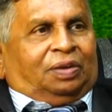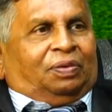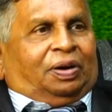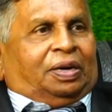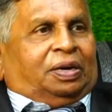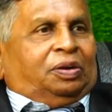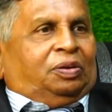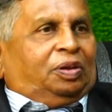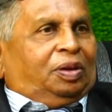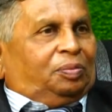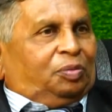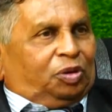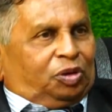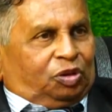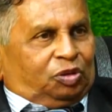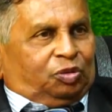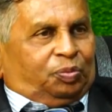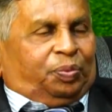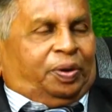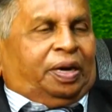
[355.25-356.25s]
Whatever the amount
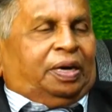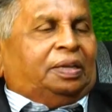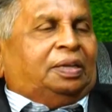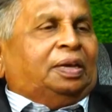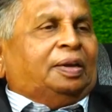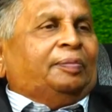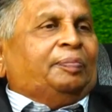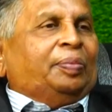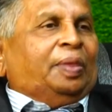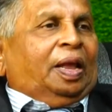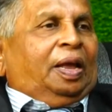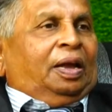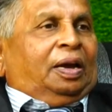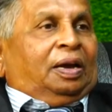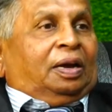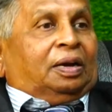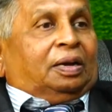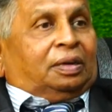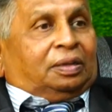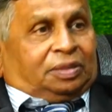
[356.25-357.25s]
to be paid,
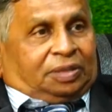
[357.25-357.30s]
the